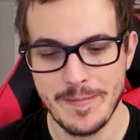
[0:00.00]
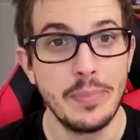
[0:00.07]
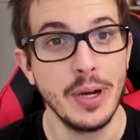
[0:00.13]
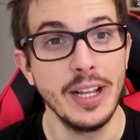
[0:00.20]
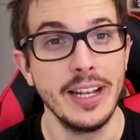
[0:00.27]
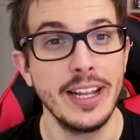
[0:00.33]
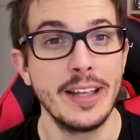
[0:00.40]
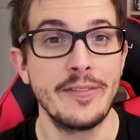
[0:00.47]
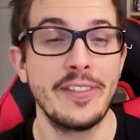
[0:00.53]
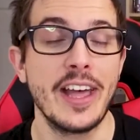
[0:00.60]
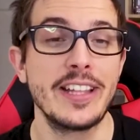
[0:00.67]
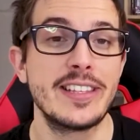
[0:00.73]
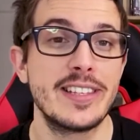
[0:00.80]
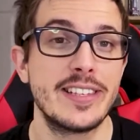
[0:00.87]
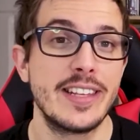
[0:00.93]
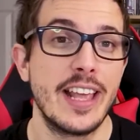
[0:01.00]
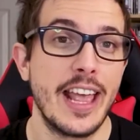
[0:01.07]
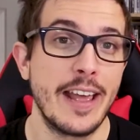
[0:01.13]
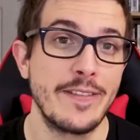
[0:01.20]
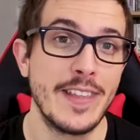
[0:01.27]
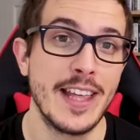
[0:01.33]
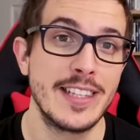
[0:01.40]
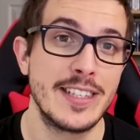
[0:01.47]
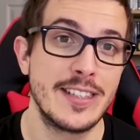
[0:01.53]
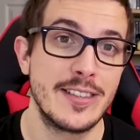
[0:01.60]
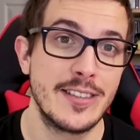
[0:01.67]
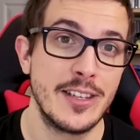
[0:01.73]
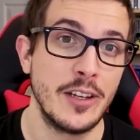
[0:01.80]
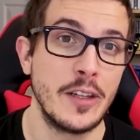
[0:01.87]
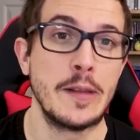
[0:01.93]
But if that's if that's
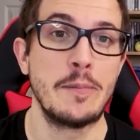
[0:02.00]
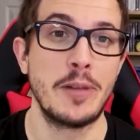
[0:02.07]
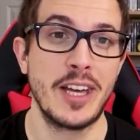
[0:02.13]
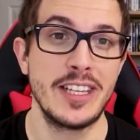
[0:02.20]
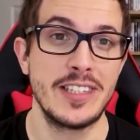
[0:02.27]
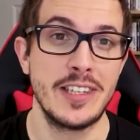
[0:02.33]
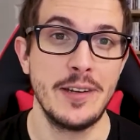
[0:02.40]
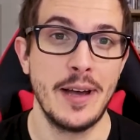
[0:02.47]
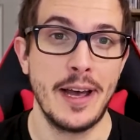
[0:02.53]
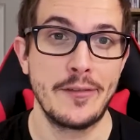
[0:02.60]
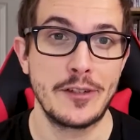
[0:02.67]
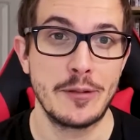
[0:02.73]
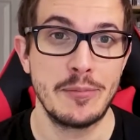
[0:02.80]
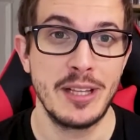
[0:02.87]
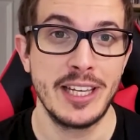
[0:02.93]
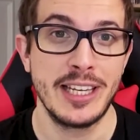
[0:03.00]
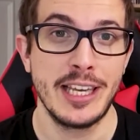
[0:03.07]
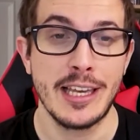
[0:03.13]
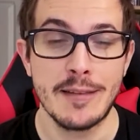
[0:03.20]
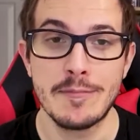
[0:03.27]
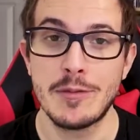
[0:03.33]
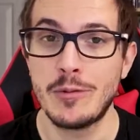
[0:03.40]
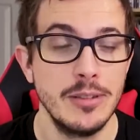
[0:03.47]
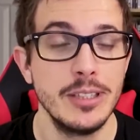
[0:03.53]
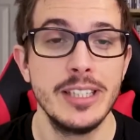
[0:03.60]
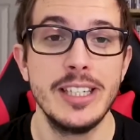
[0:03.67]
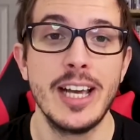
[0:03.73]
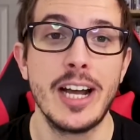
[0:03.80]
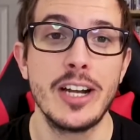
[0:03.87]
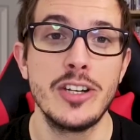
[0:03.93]
the only place you have to play games, well,
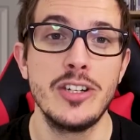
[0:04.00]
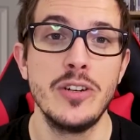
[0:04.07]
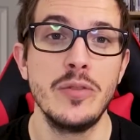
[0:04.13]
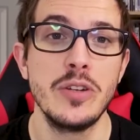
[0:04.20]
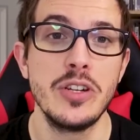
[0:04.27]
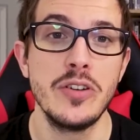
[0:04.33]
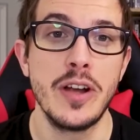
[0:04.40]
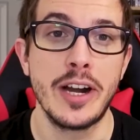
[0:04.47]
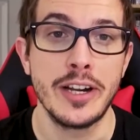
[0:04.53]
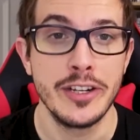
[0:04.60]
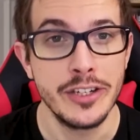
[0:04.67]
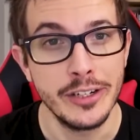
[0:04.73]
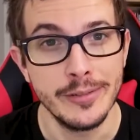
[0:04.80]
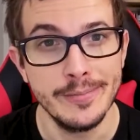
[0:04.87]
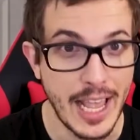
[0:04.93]
you gotta do what you gotta do.